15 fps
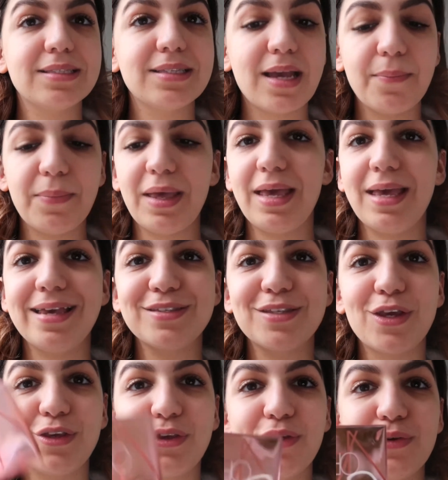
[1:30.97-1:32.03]
up is
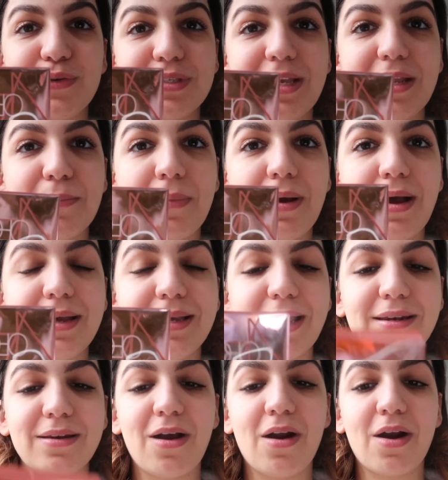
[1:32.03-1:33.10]
using my
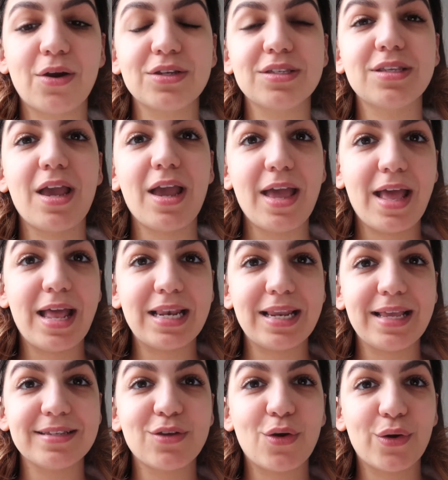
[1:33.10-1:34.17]
NARS
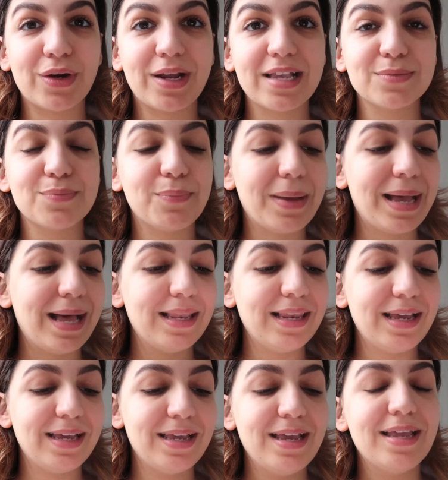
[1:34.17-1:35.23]
Endless Orgasm
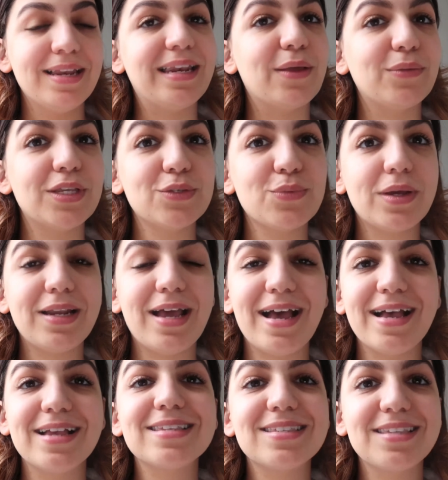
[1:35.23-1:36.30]
palette. Now this one
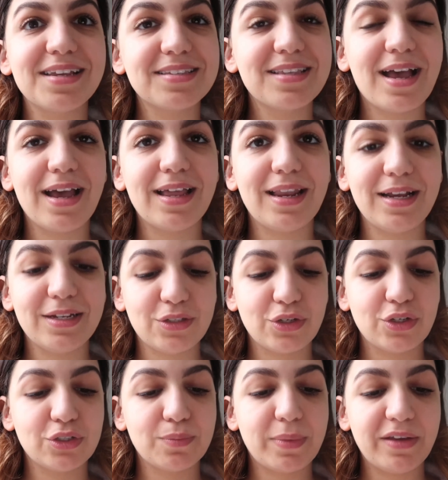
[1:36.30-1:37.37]
has 6
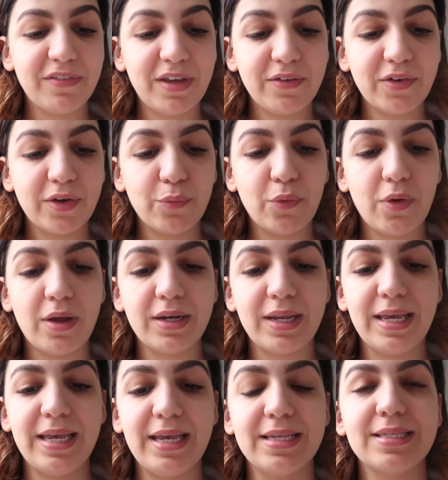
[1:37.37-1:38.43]
highlighters. My favorite one
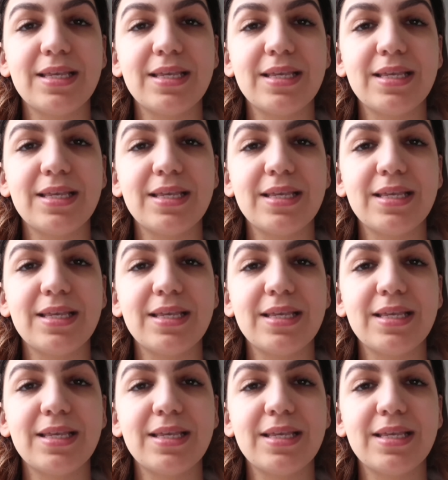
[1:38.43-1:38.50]
is